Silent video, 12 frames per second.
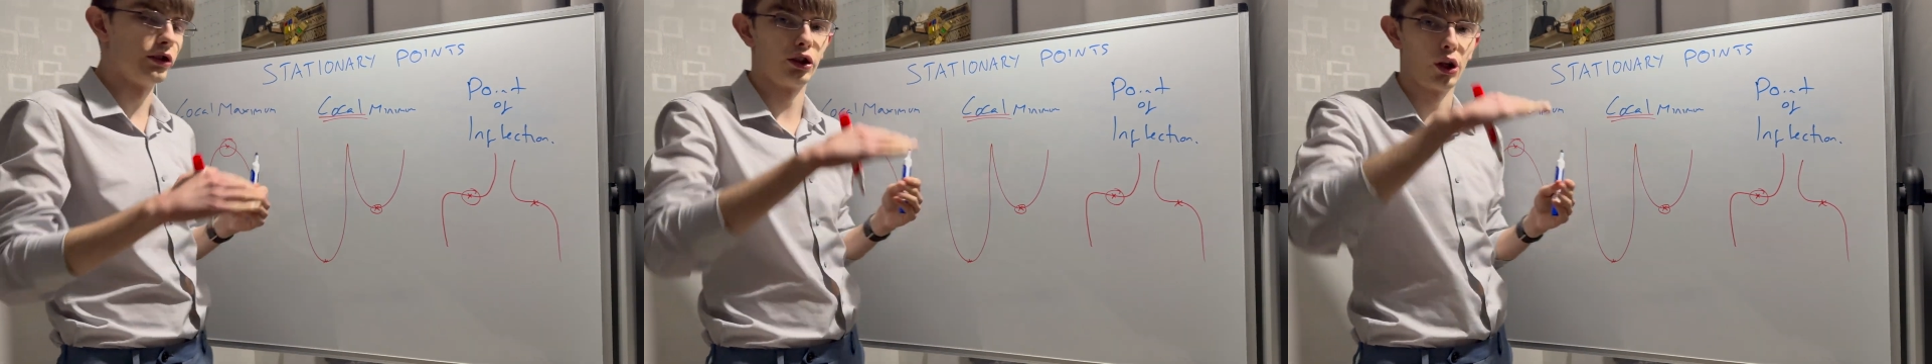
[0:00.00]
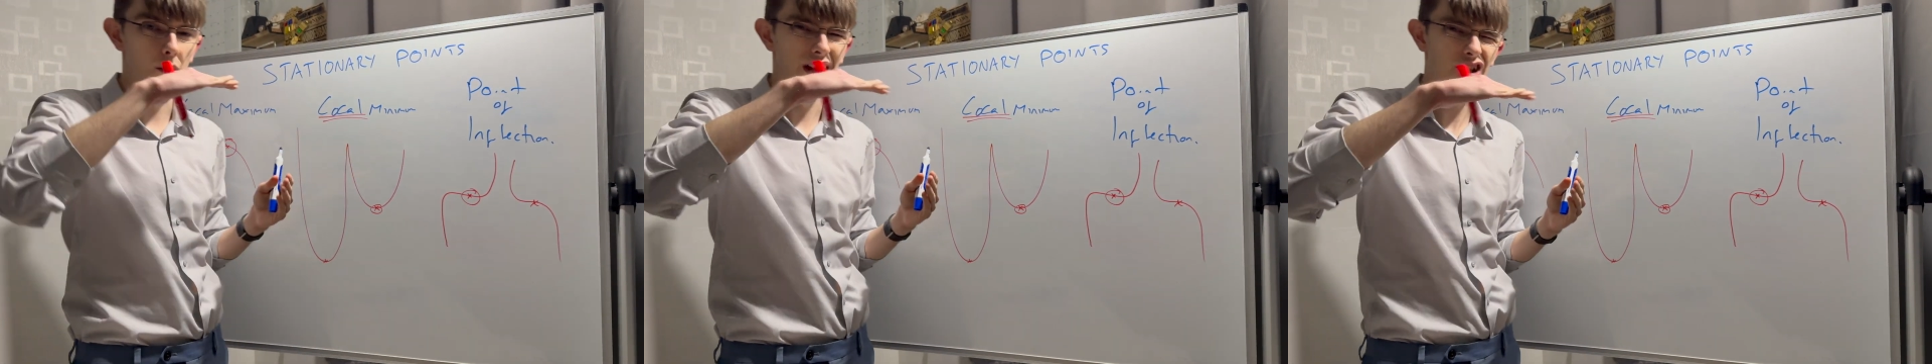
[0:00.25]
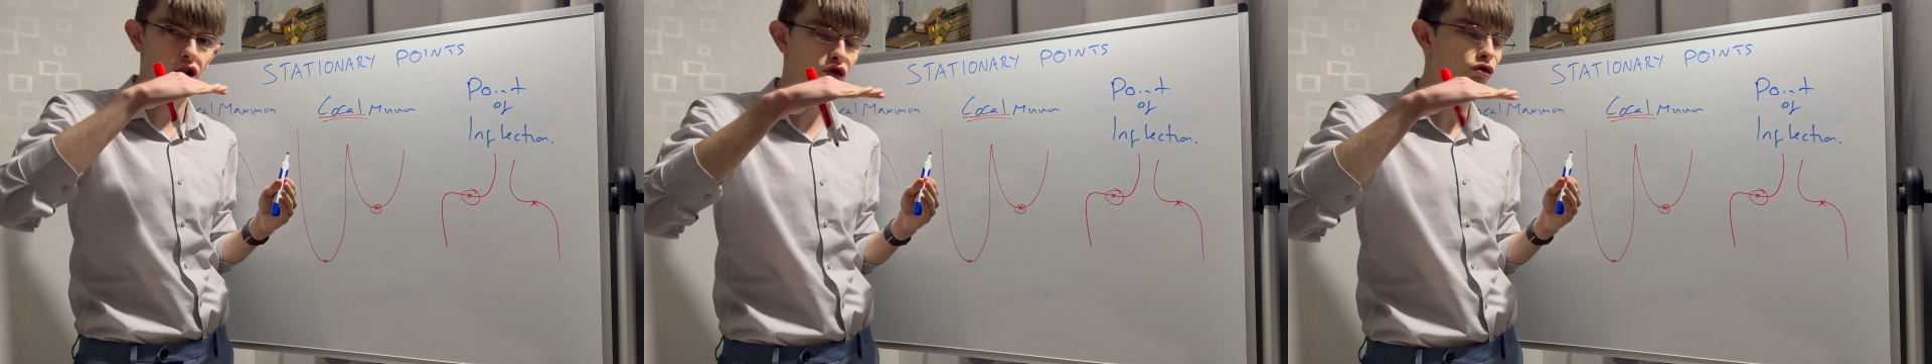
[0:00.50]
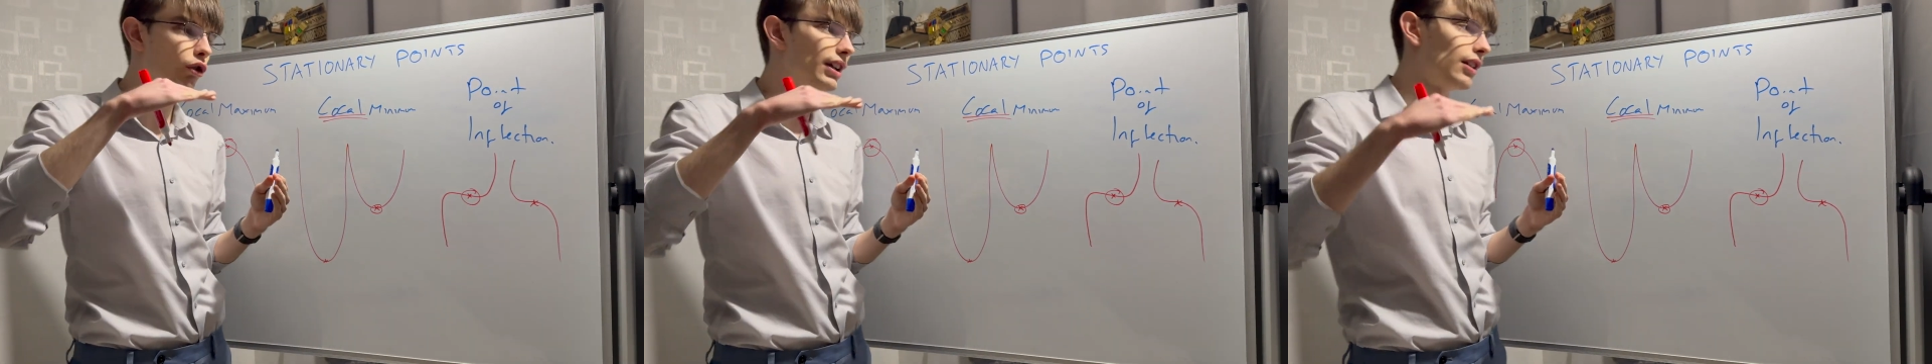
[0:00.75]
so a
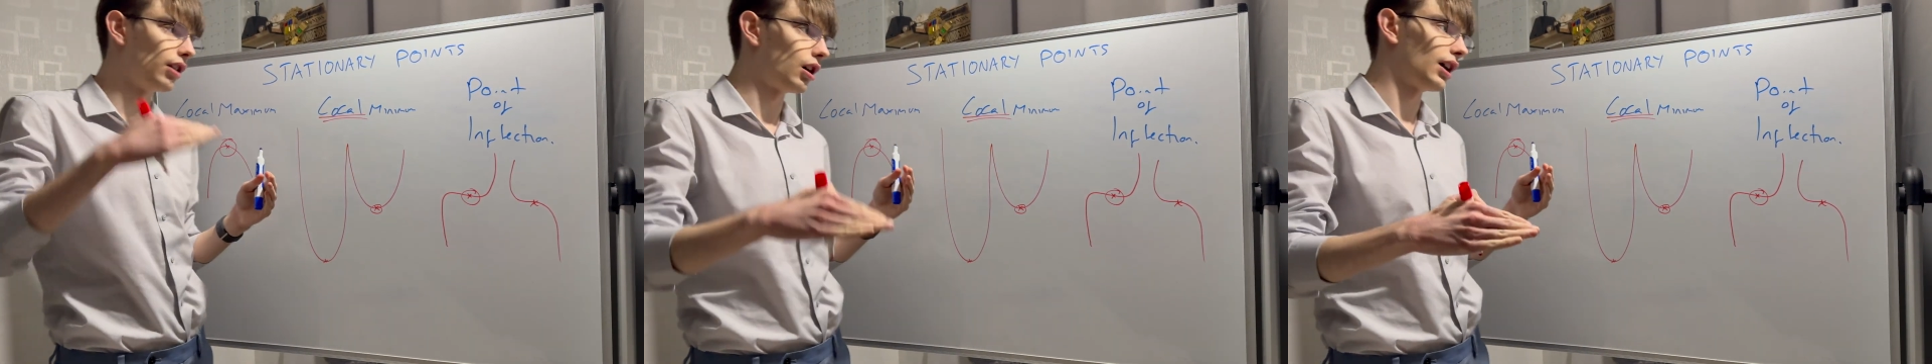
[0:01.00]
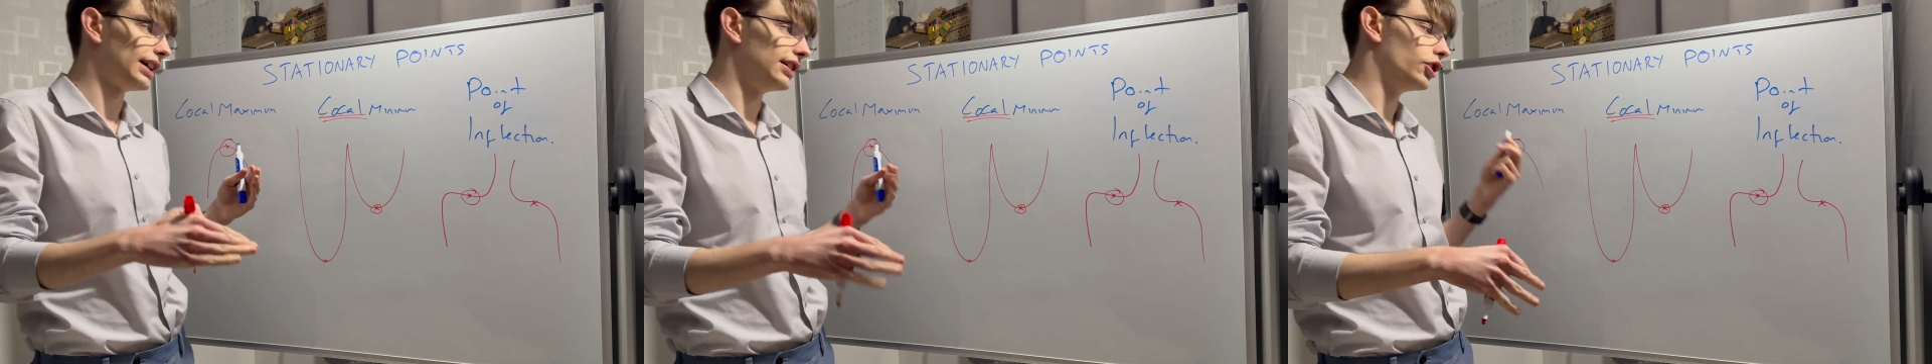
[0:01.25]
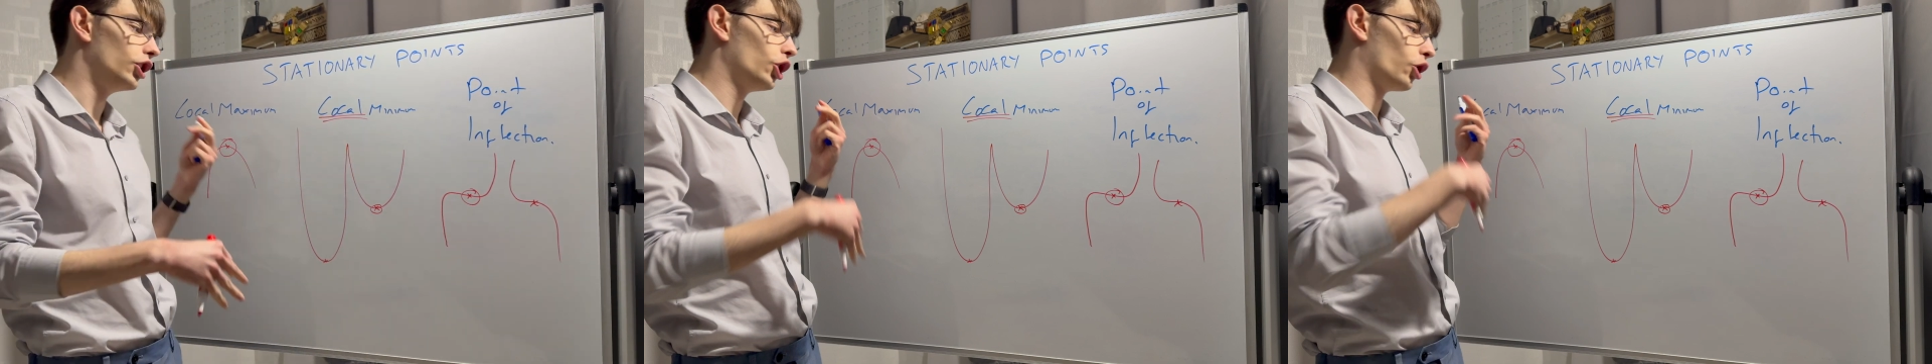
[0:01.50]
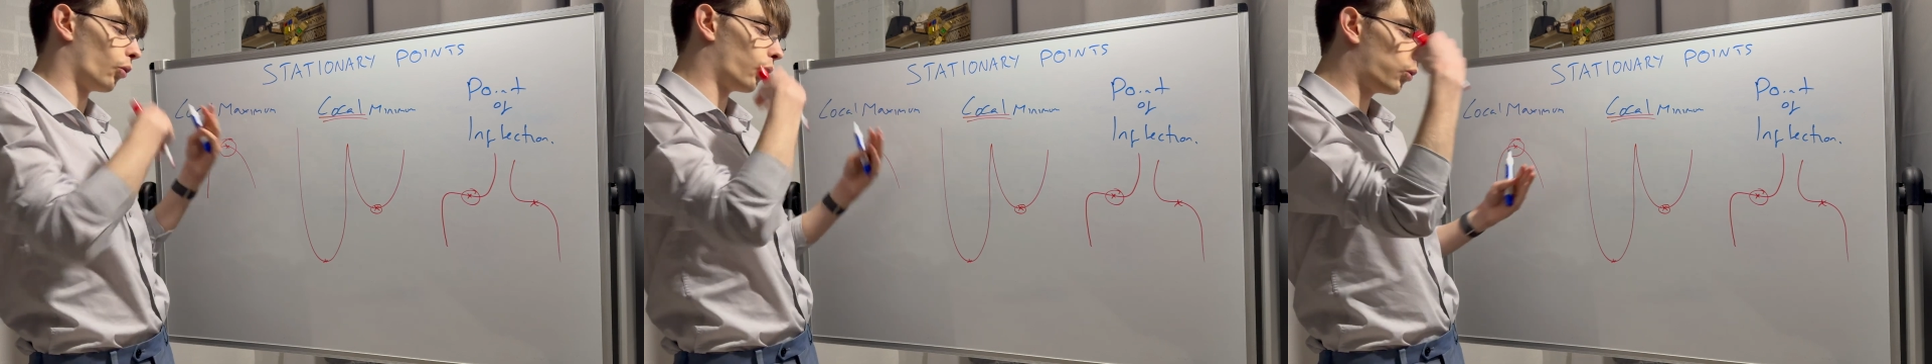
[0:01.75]
straight line
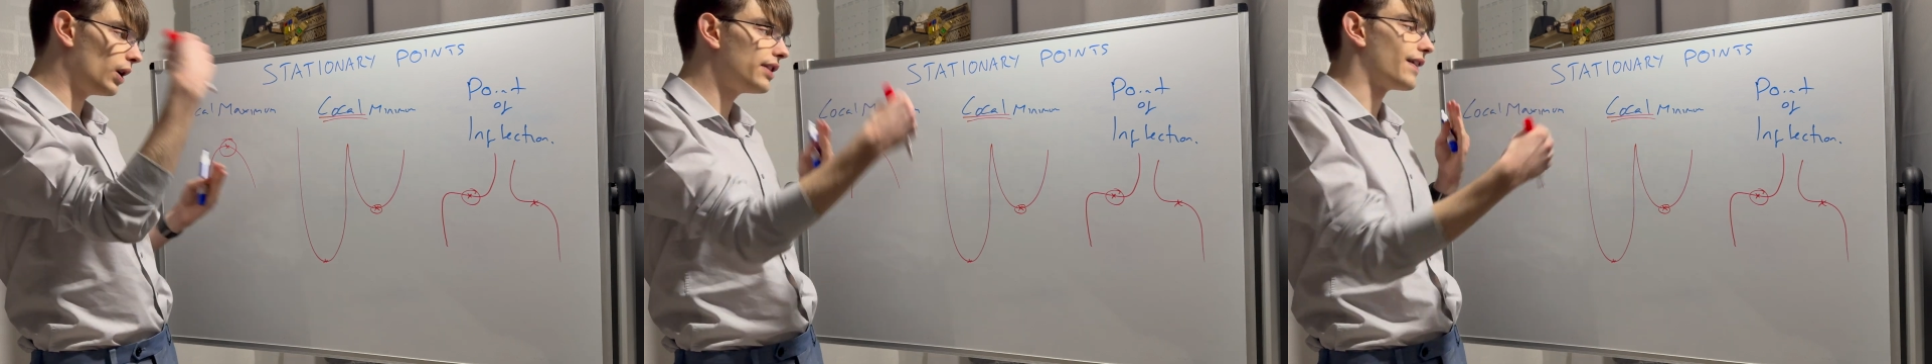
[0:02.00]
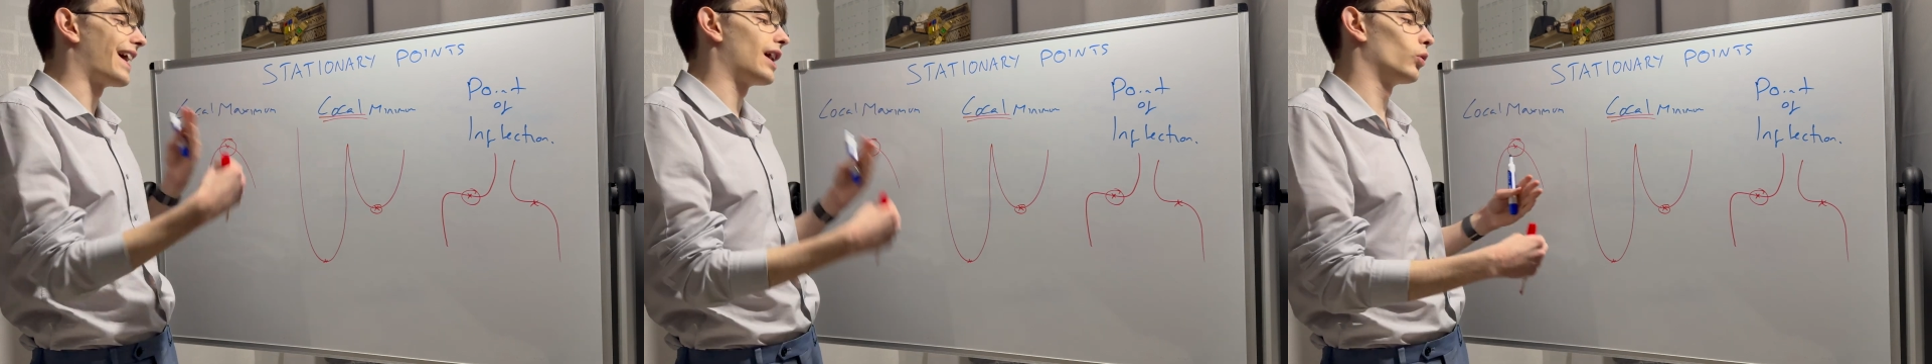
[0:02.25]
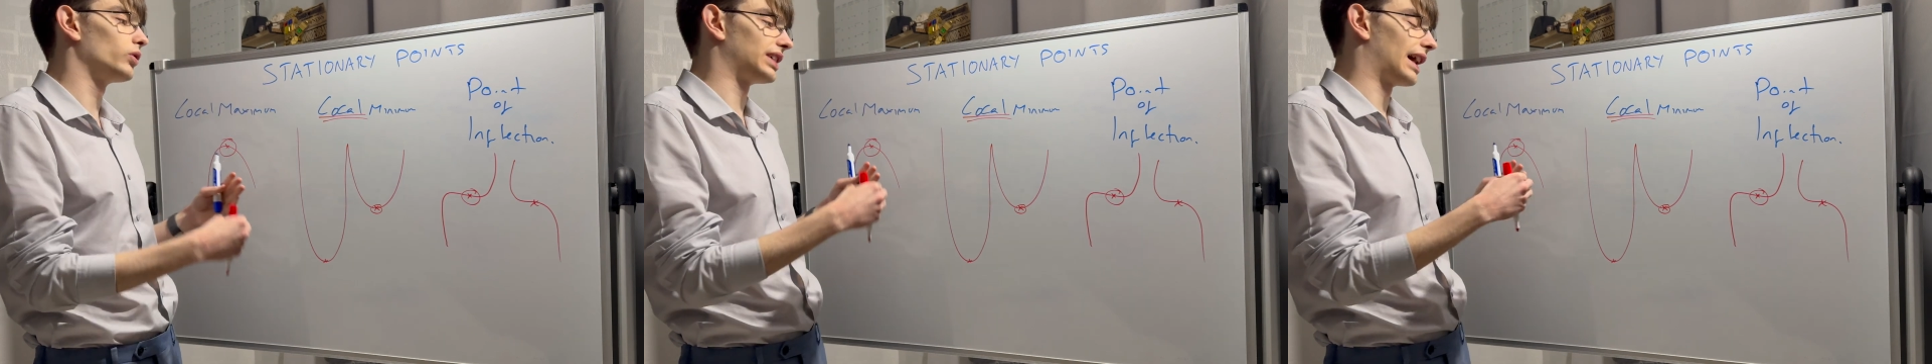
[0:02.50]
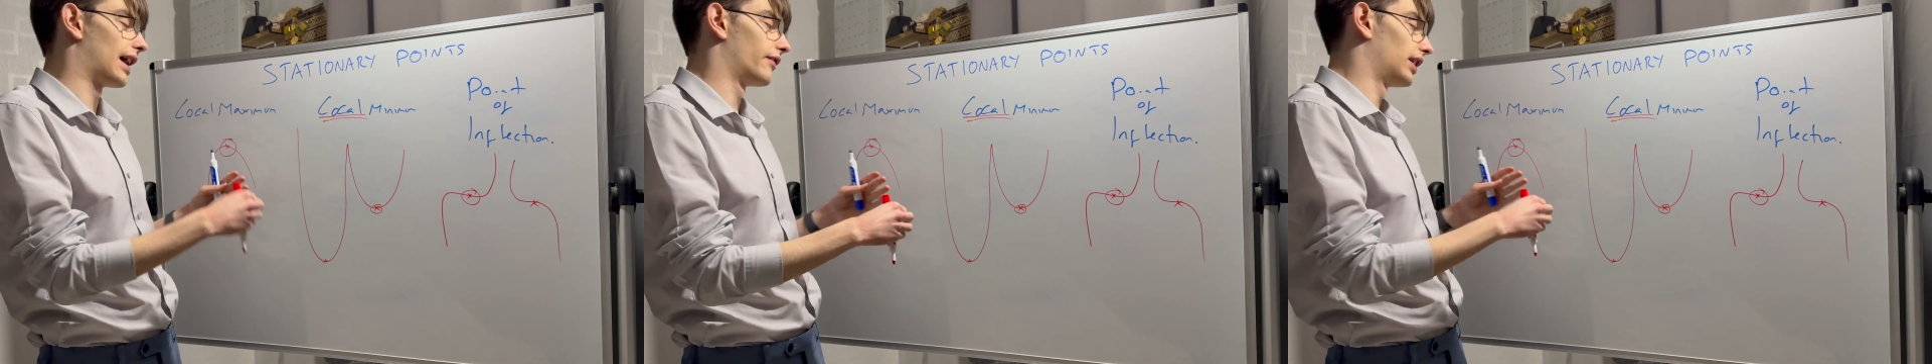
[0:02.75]
without
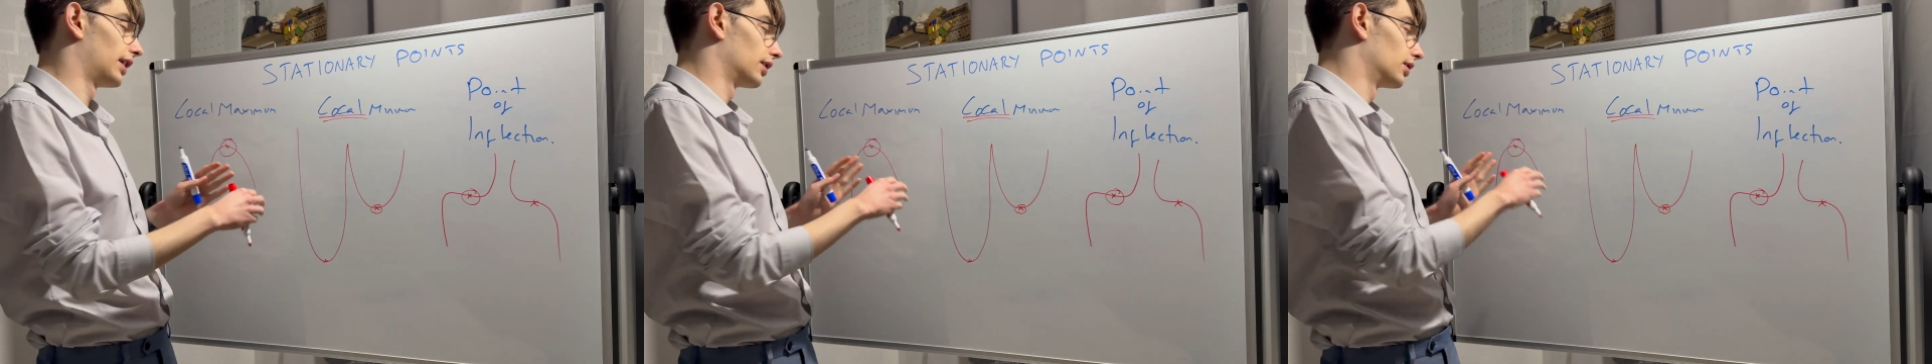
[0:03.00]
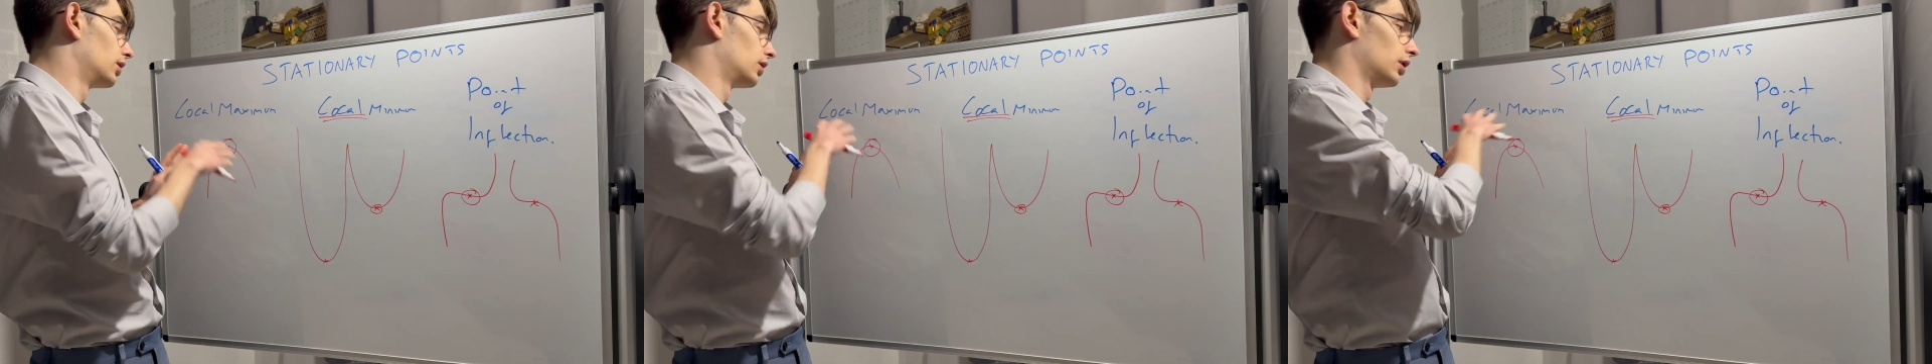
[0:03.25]
having